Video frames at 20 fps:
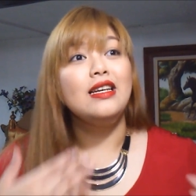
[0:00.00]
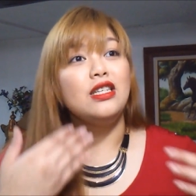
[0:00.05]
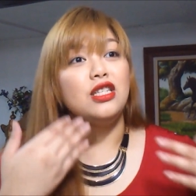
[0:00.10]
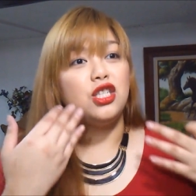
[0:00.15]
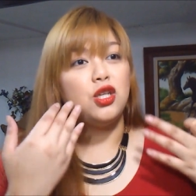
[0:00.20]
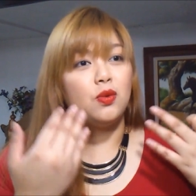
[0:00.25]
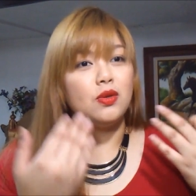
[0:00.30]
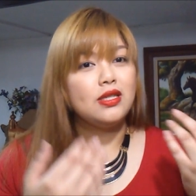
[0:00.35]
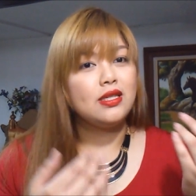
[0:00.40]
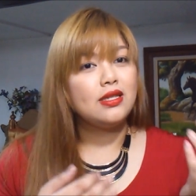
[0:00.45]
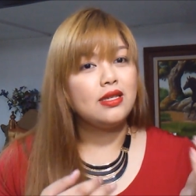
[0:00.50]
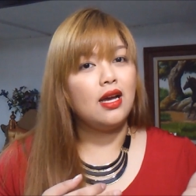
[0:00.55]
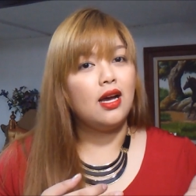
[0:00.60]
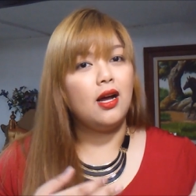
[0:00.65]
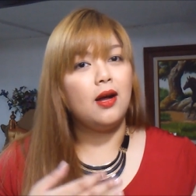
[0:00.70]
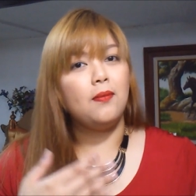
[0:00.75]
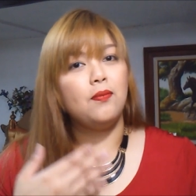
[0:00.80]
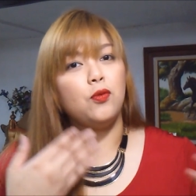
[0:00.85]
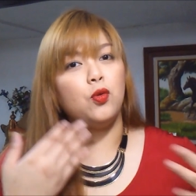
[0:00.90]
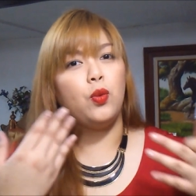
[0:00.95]
She was
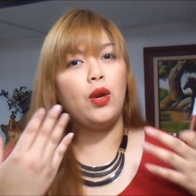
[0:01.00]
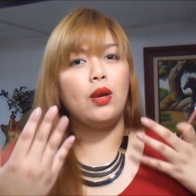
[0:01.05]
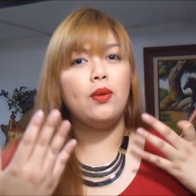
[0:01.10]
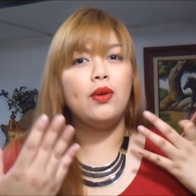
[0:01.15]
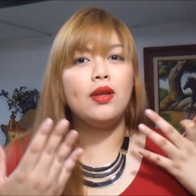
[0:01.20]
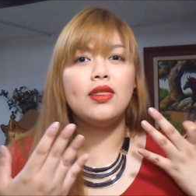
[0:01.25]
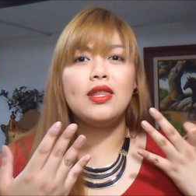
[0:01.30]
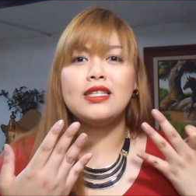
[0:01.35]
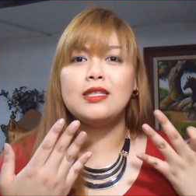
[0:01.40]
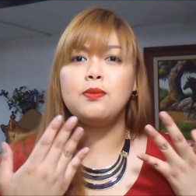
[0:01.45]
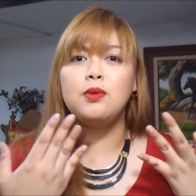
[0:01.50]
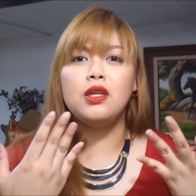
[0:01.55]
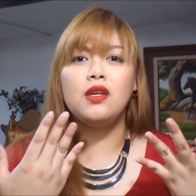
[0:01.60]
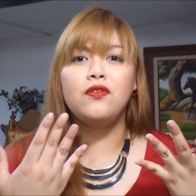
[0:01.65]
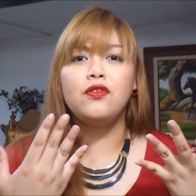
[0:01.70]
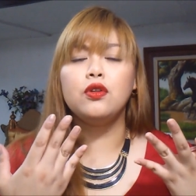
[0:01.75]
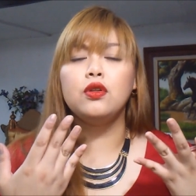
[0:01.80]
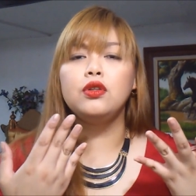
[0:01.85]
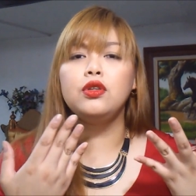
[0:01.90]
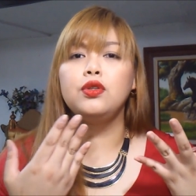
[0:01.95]
um, wearing this
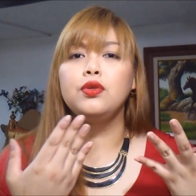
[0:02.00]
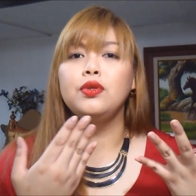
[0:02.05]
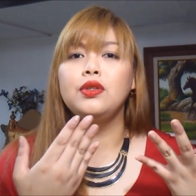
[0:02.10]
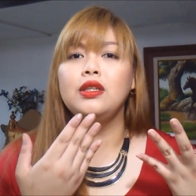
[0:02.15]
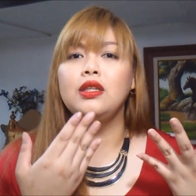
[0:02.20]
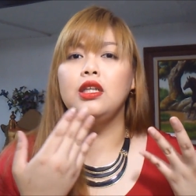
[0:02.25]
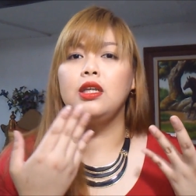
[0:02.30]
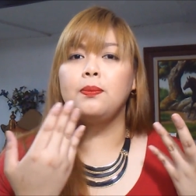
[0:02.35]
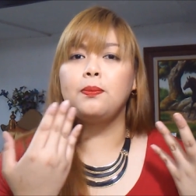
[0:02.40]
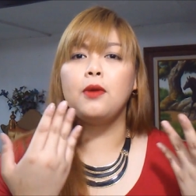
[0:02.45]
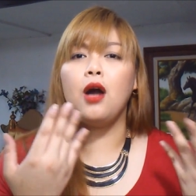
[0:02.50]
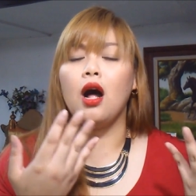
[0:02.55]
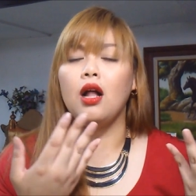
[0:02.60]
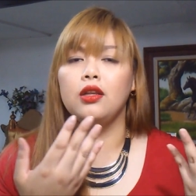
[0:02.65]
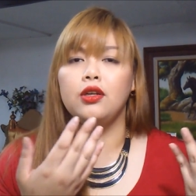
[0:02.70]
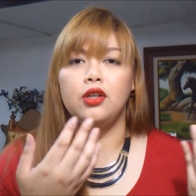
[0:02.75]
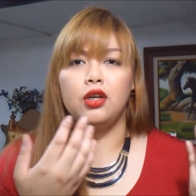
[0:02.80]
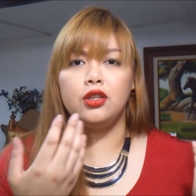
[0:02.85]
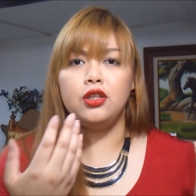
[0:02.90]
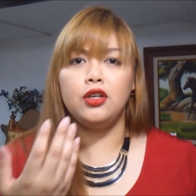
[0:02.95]
beautiful nude lip
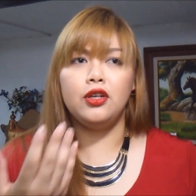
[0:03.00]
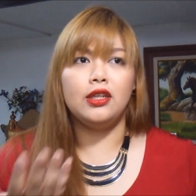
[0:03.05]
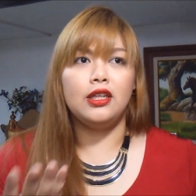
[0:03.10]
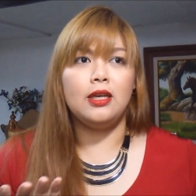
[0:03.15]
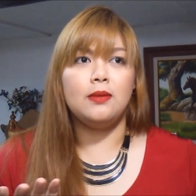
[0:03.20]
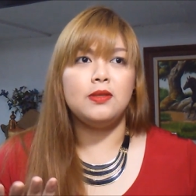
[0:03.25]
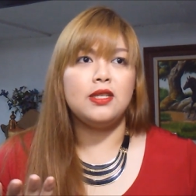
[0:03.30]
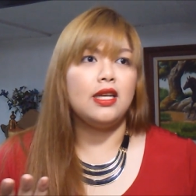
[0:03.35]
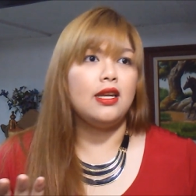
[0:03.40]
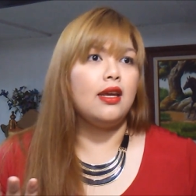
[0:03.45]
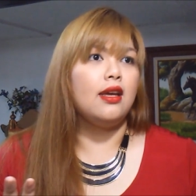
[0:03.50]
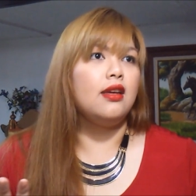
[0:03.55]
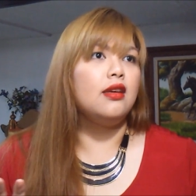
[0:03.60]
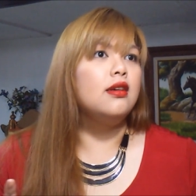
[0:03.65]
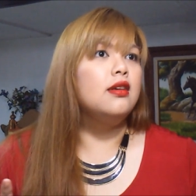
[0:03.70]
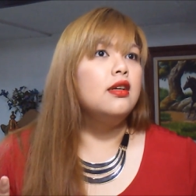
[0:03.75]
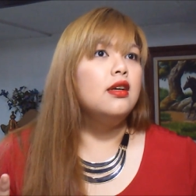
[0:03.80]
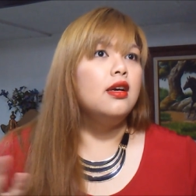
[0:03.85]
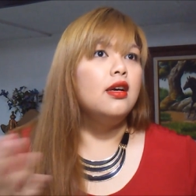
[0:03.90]
color on her lips, and I,